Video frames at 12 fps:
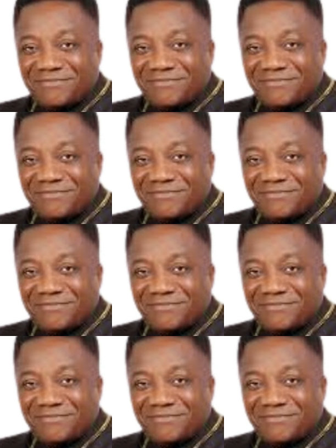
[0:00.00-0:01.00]

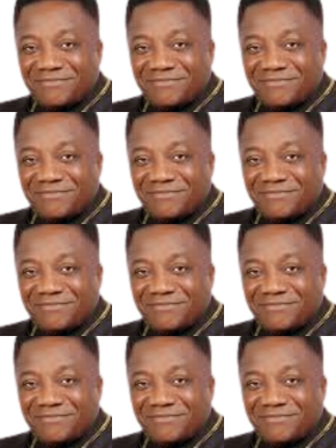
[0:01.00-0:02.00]

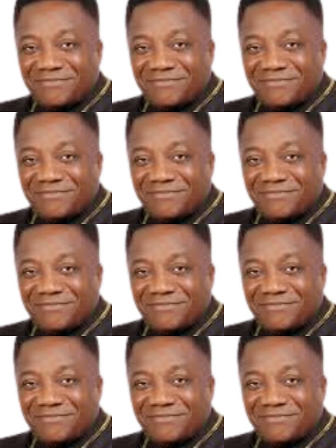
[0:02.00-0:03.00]

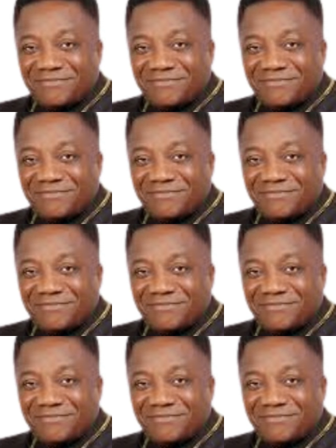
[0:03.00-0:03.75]
(no lip movement)